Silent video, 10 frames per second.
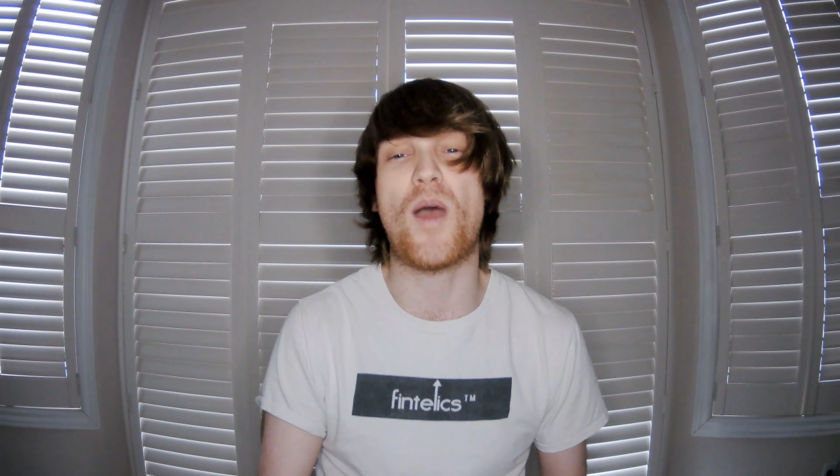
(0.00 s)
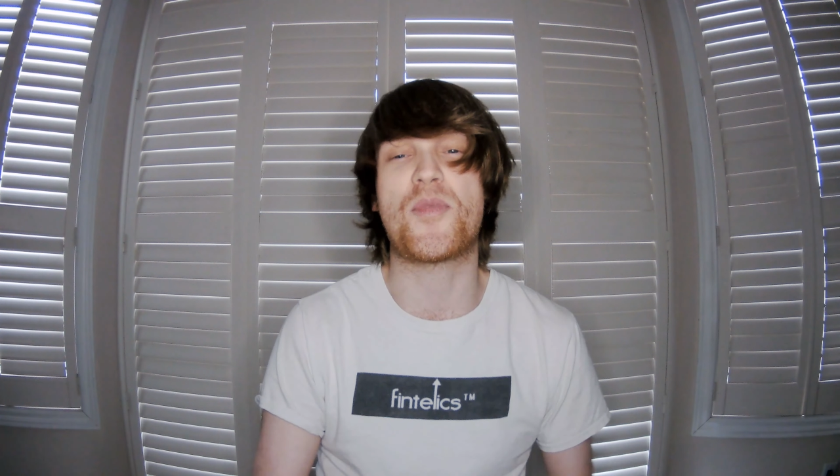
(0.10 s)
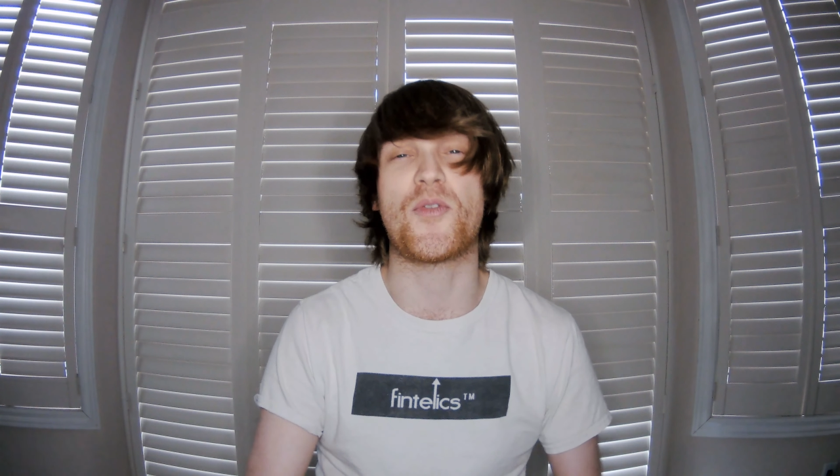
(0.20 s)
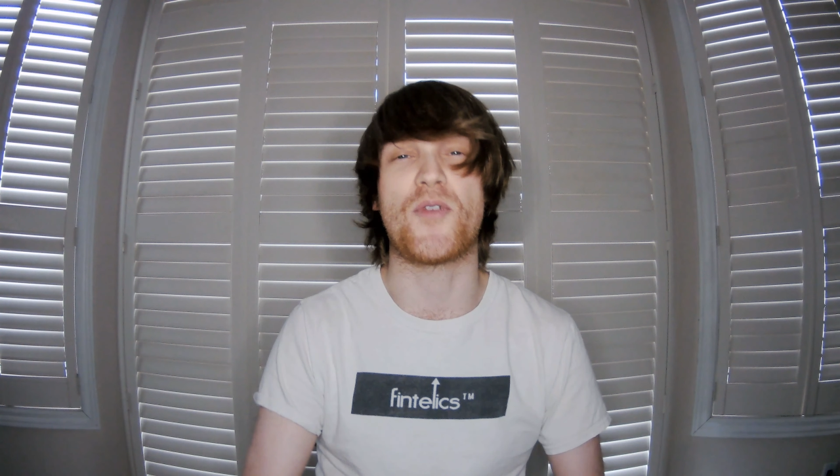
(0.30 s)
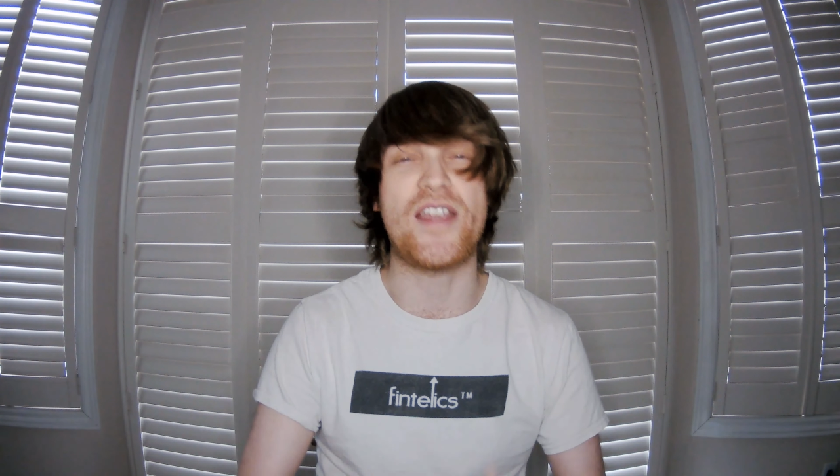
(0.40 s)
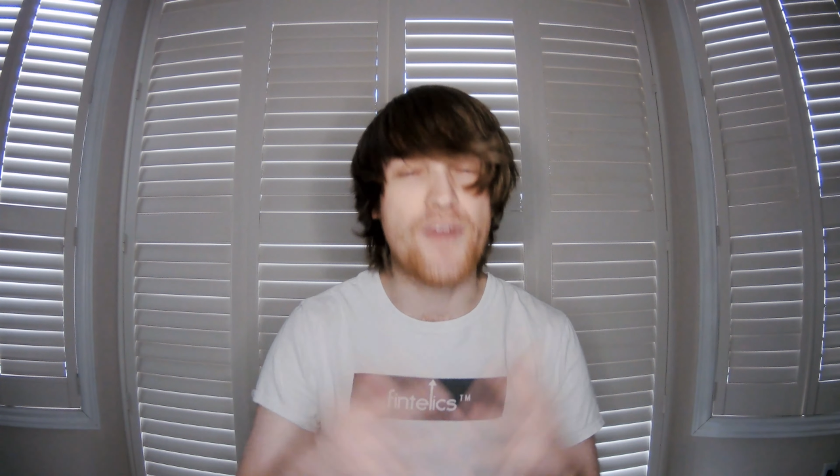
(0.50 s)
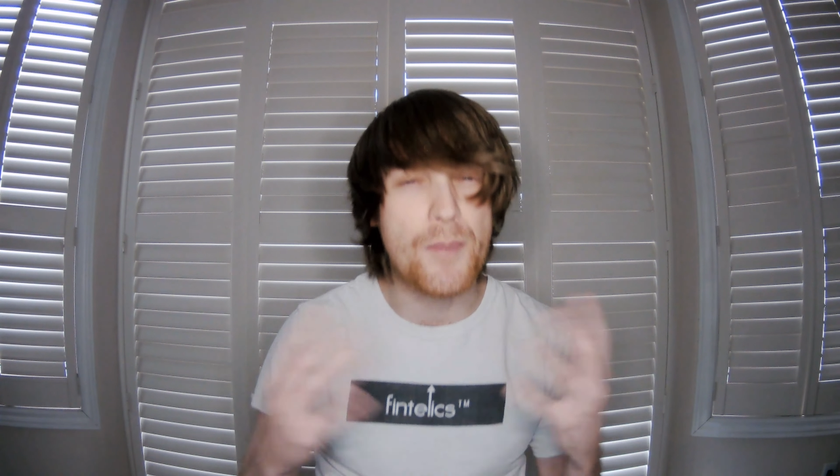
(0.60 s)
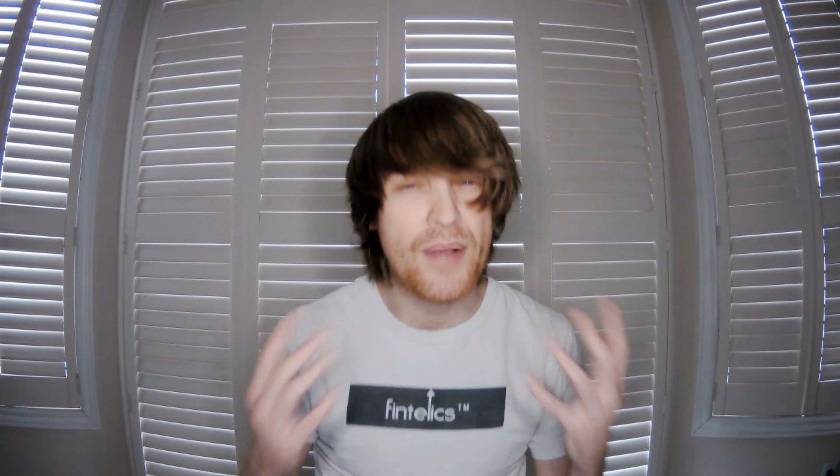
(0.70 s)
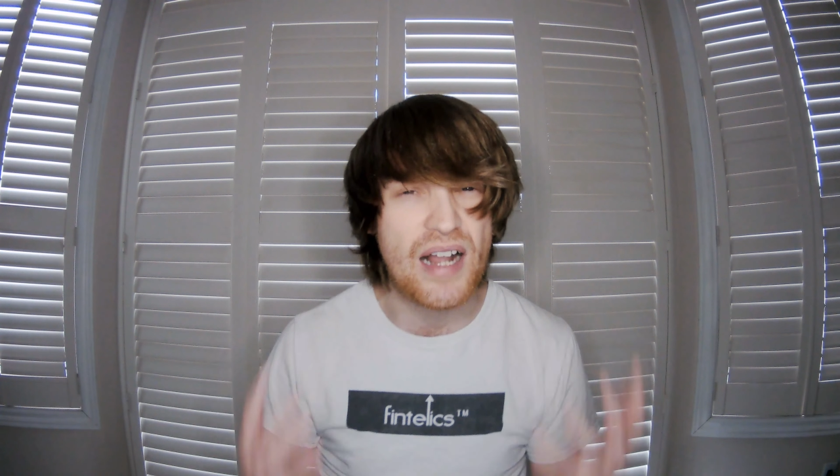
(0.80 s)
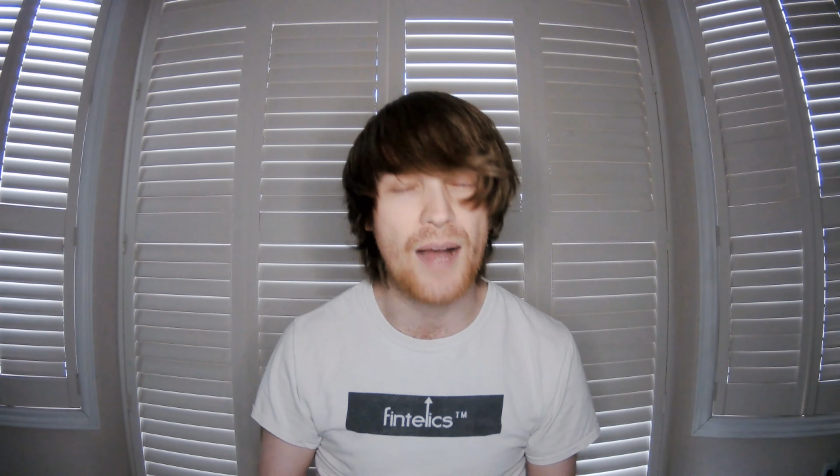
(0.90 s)
Web 3
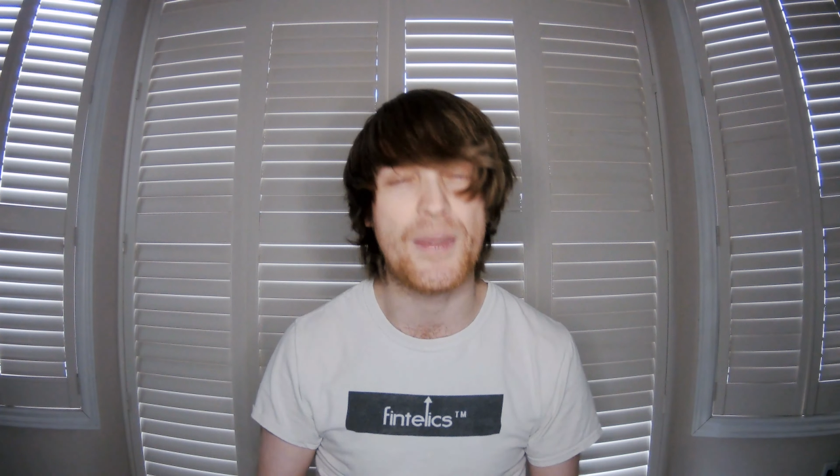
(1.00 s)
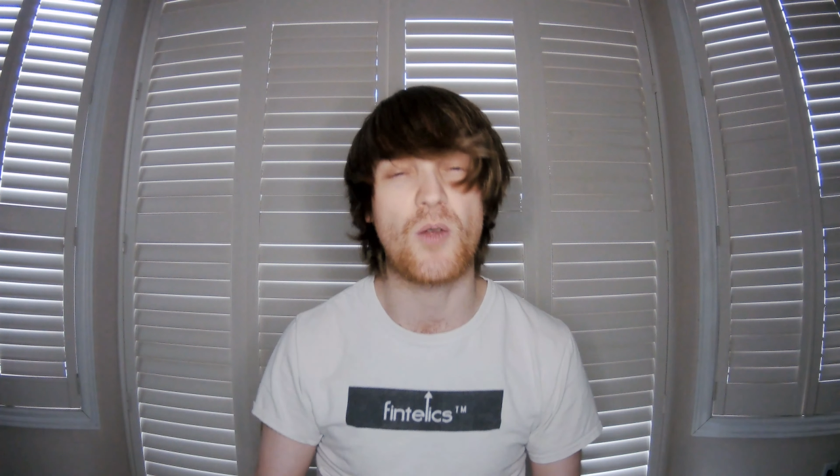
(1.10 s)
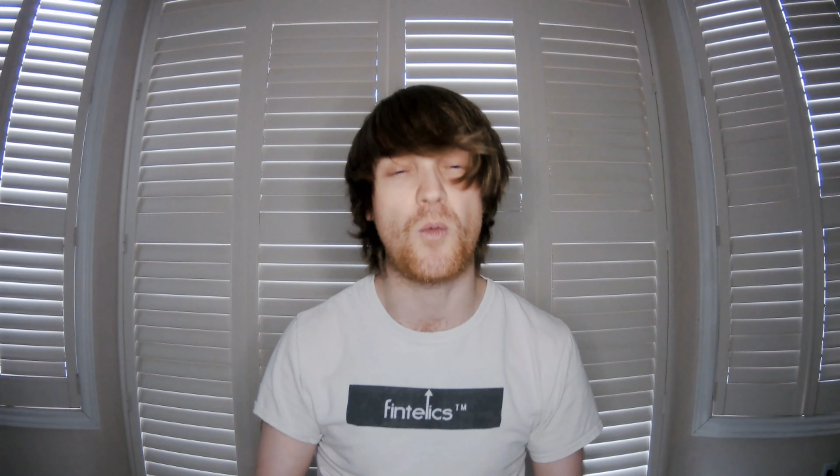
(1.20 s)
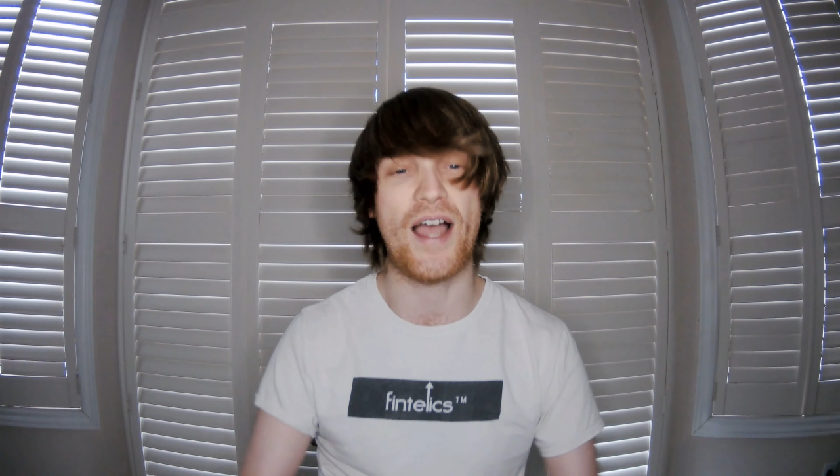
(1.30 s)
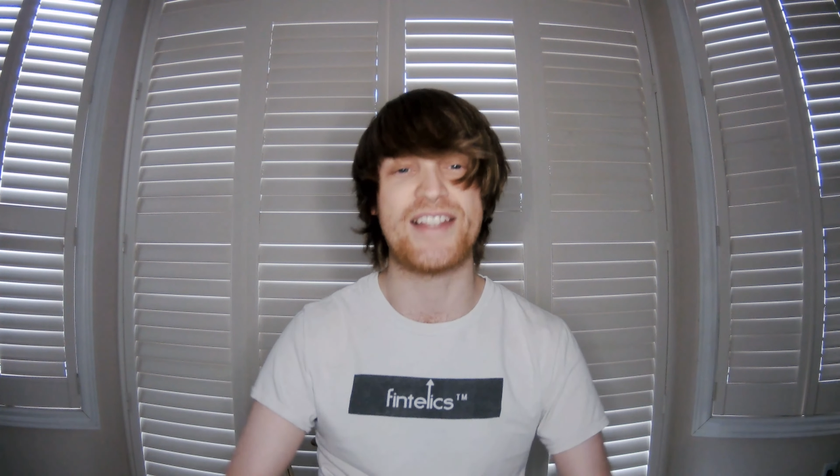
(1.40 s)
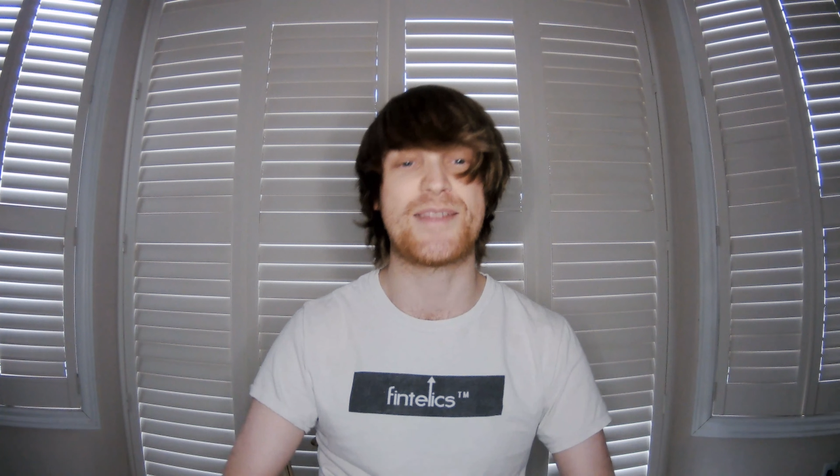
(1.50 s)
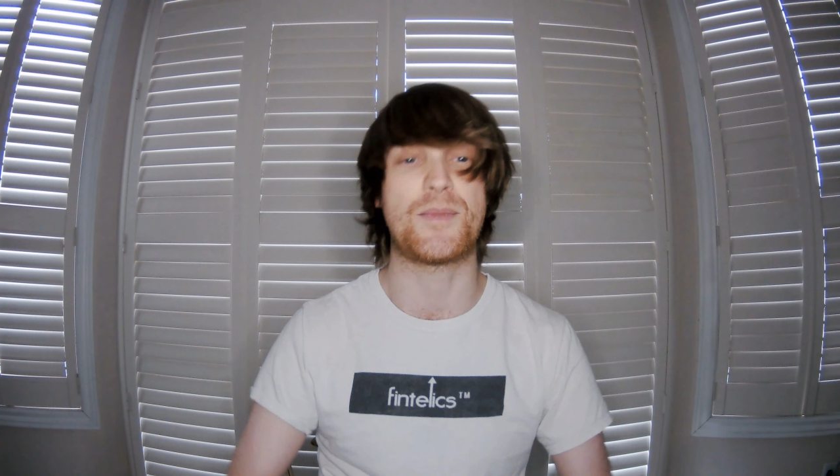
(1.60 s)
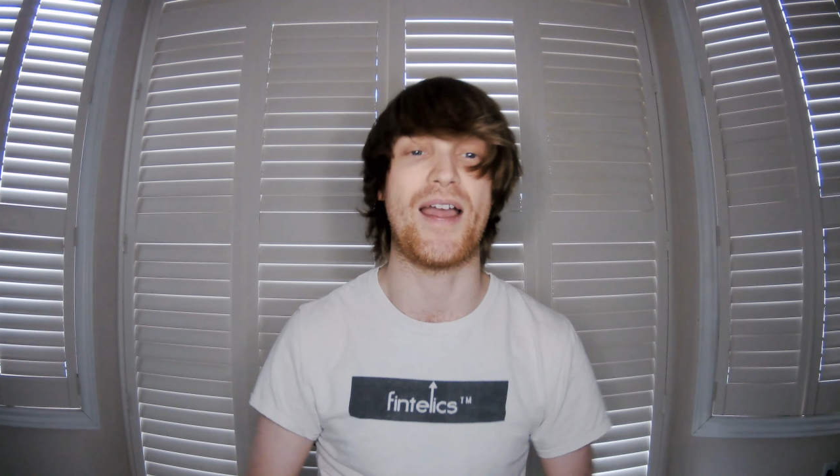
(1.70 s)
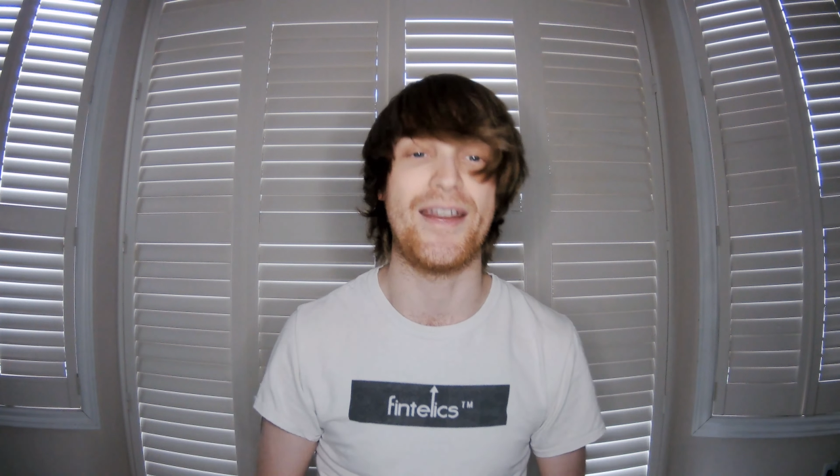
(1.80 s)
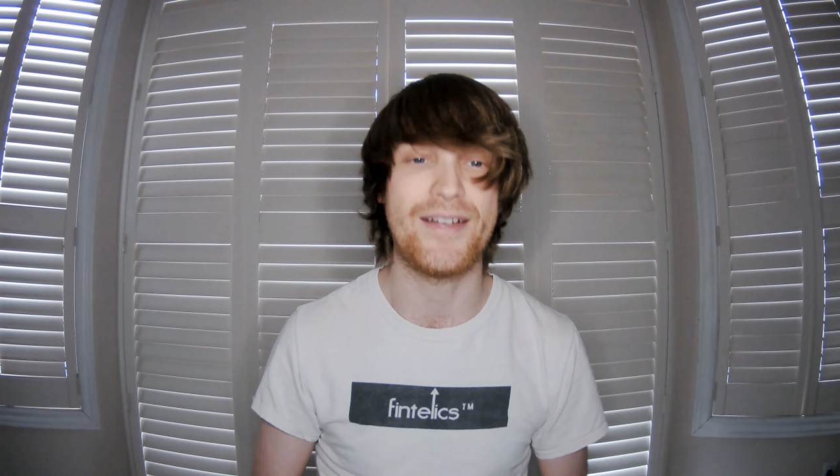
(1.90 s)
from becoming
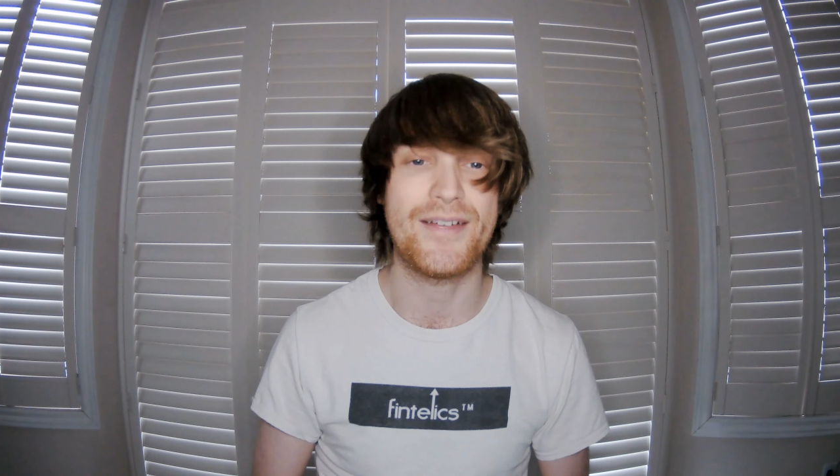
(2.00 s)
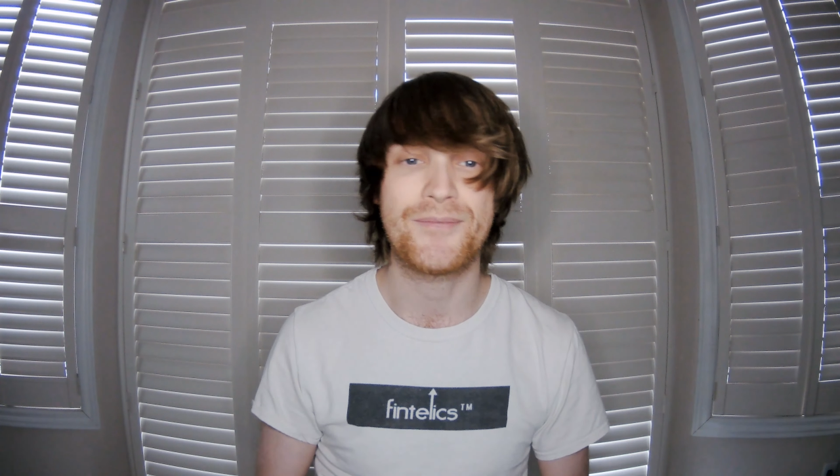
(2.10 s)
widespread.